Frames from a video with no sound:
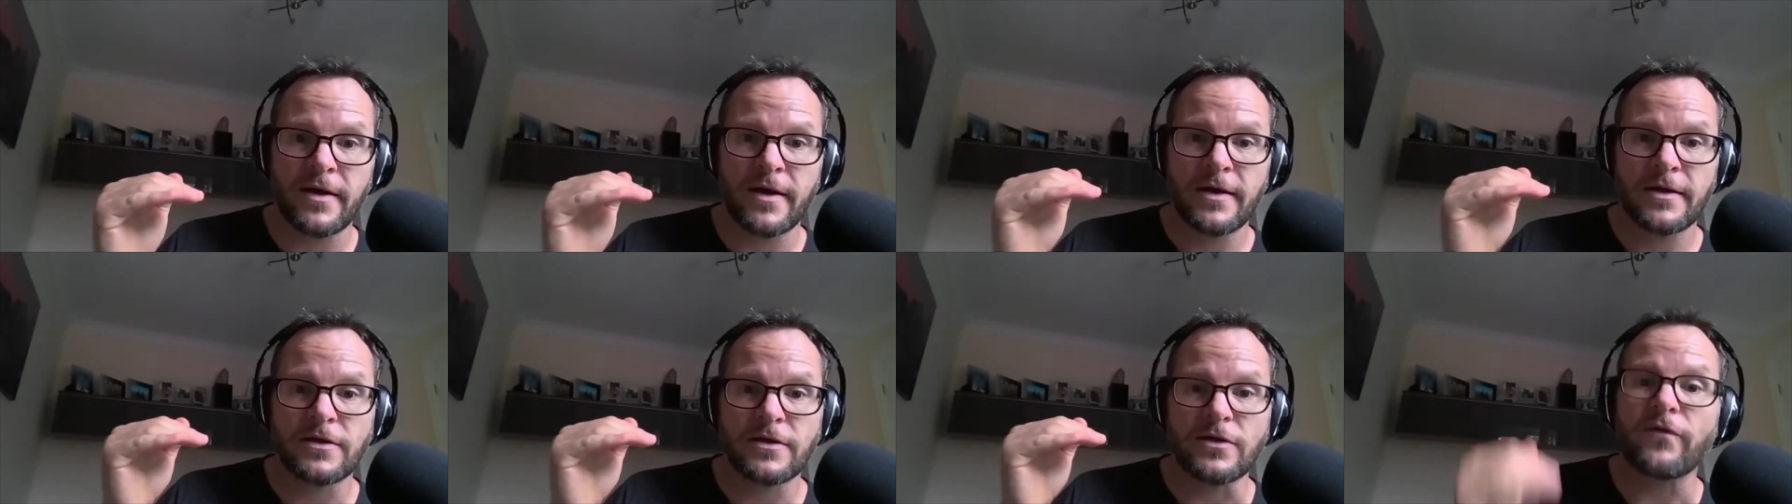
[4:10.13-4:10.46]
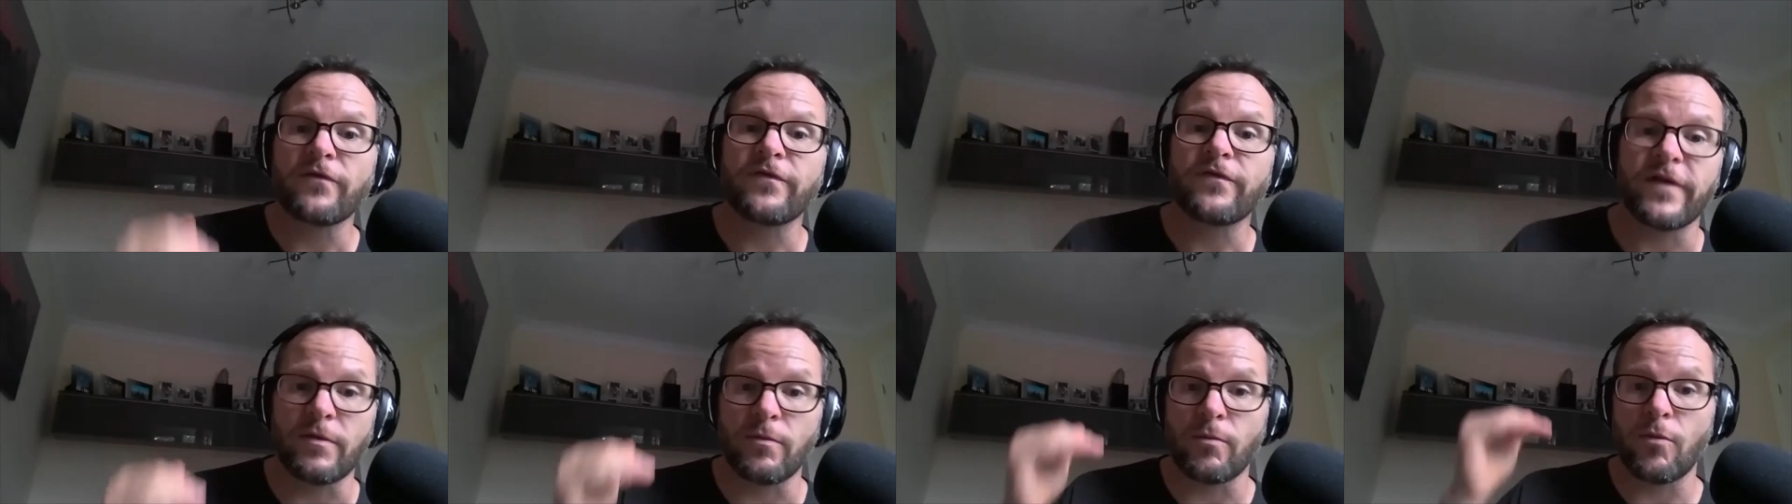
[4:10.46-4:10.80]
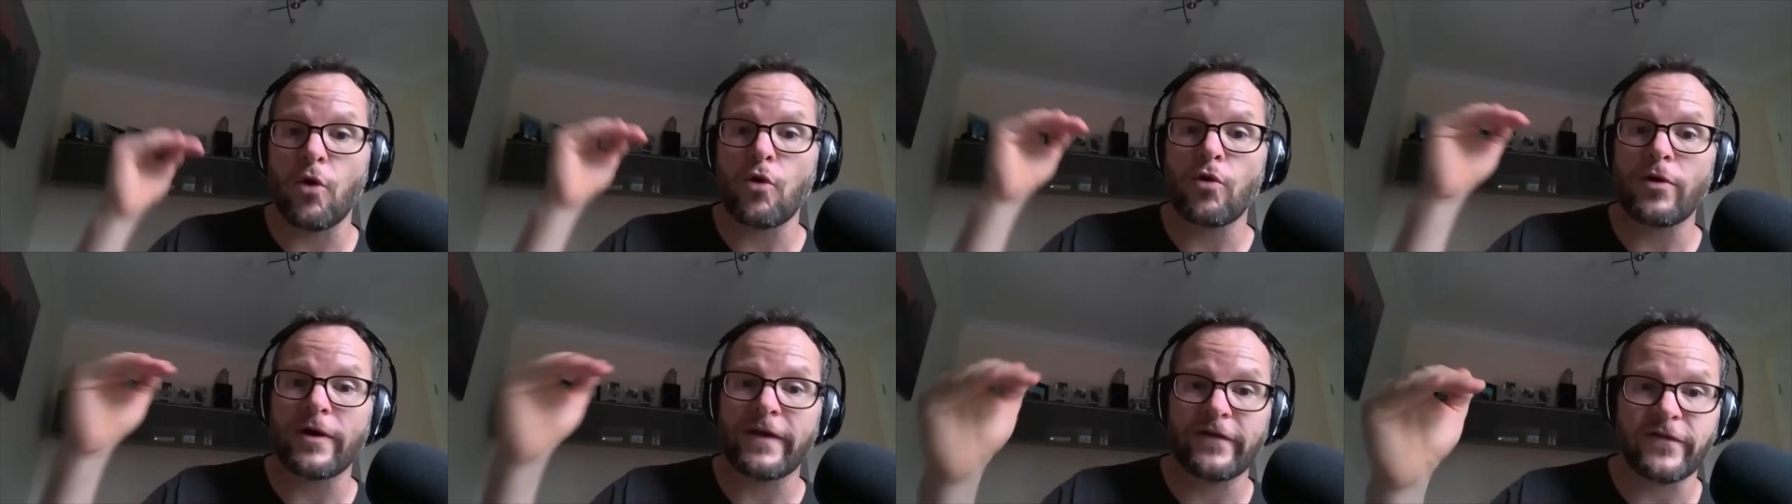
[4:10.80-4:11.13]
You'll feel
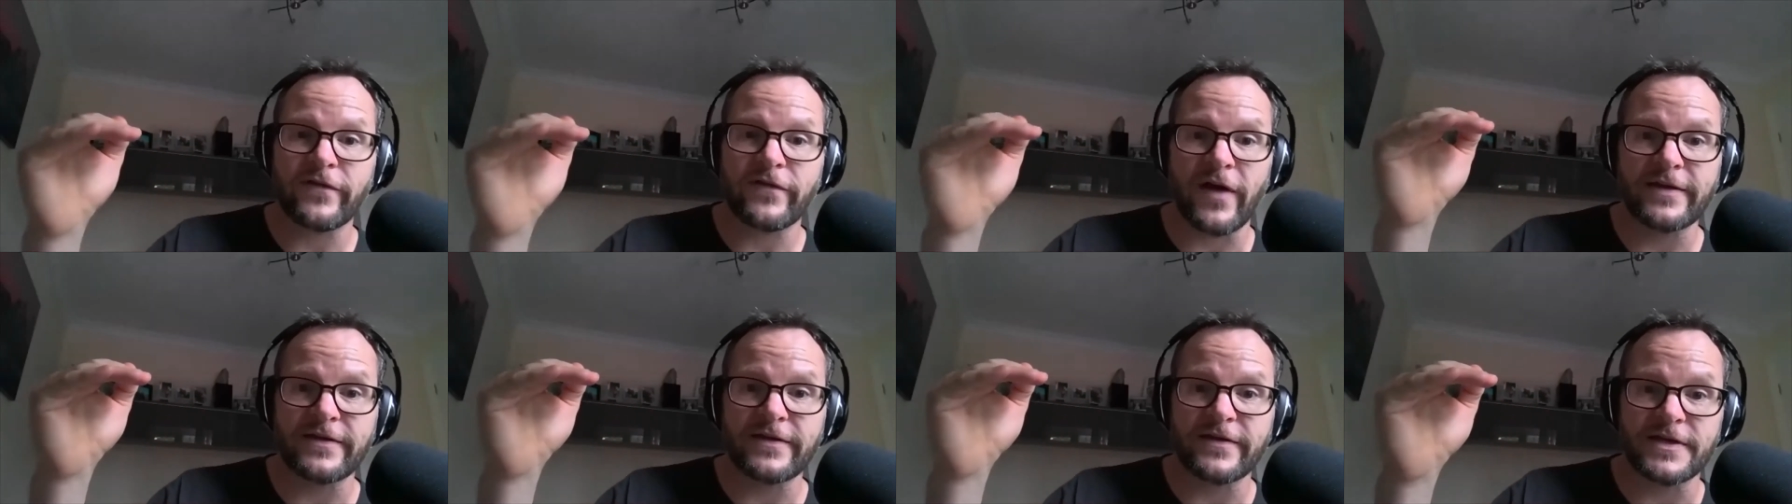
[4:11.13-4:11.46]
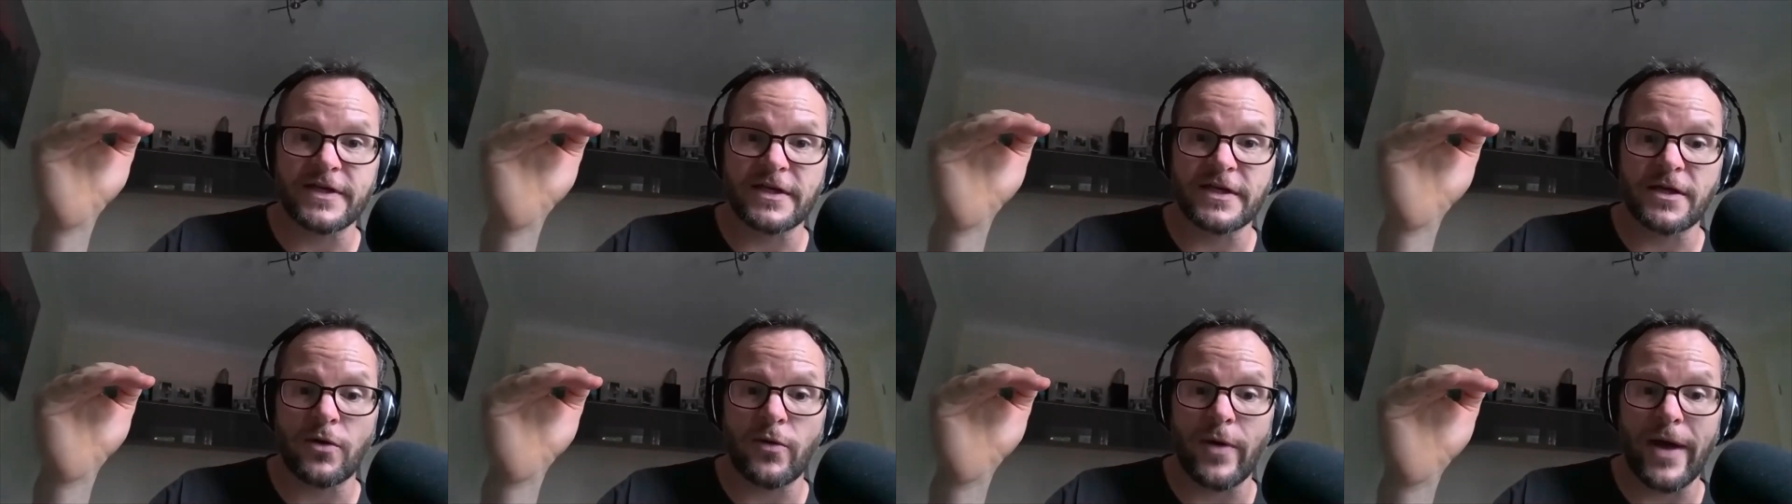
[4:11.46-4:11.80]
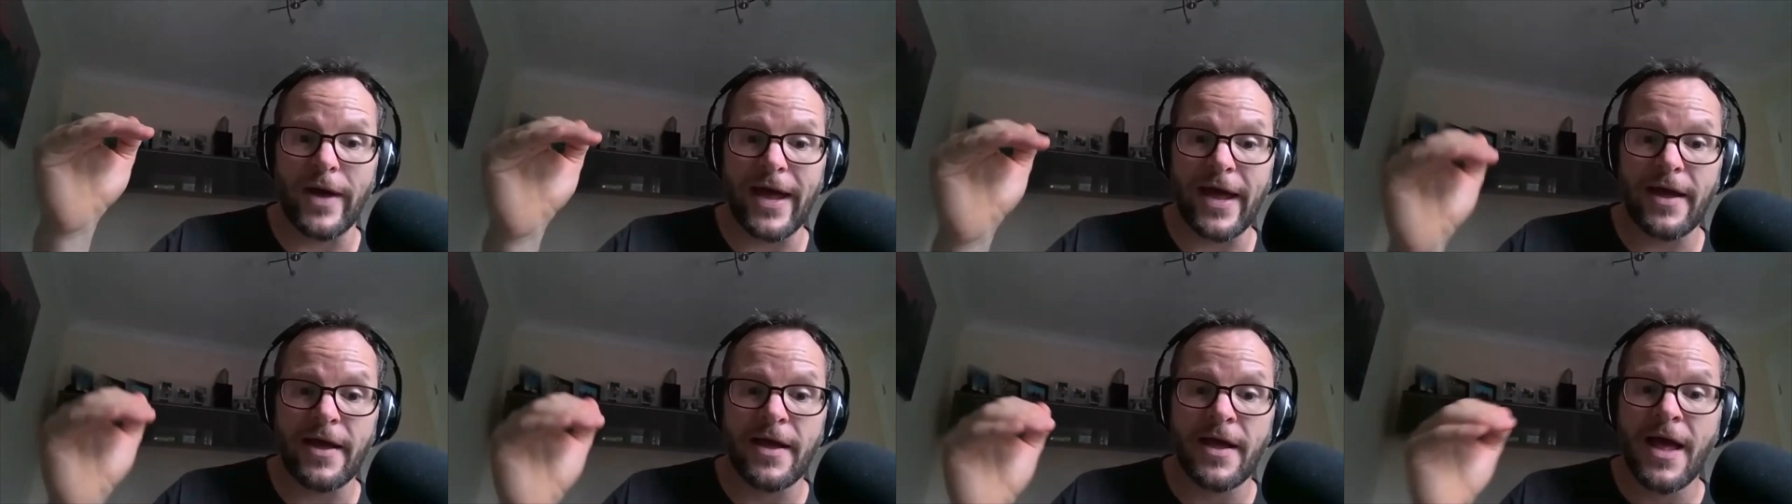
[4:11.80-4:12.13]
more excited to do
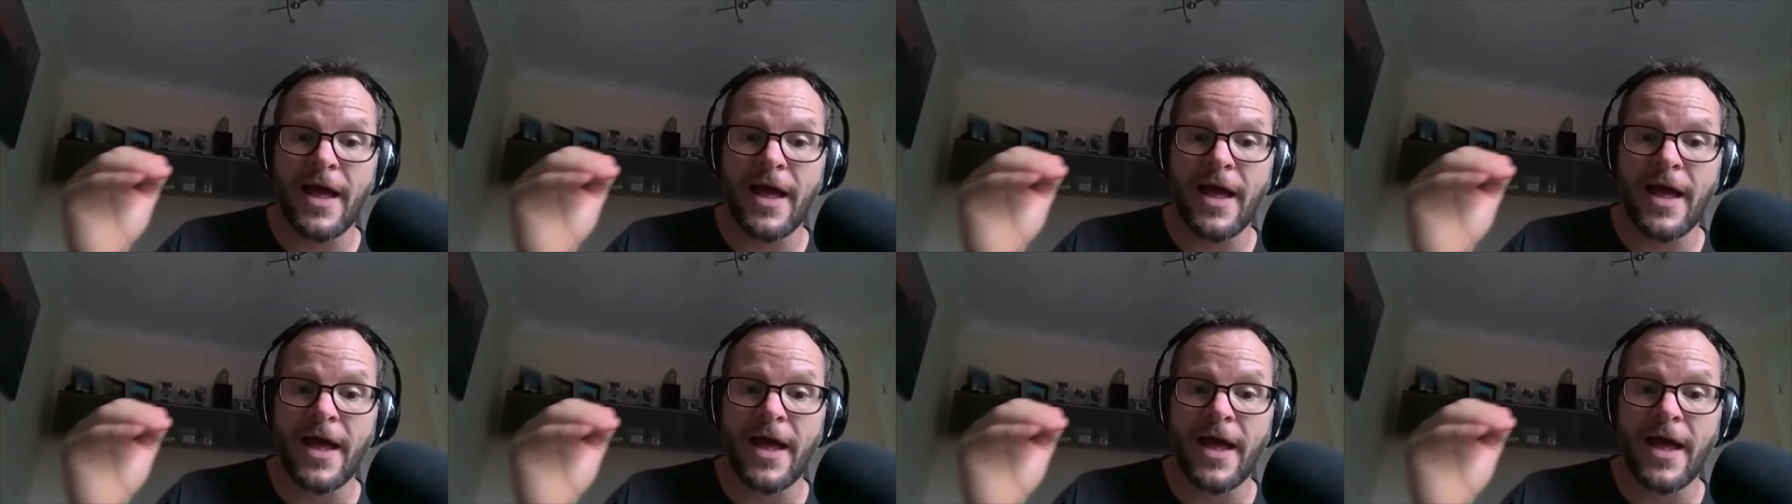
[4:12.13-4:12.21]
it.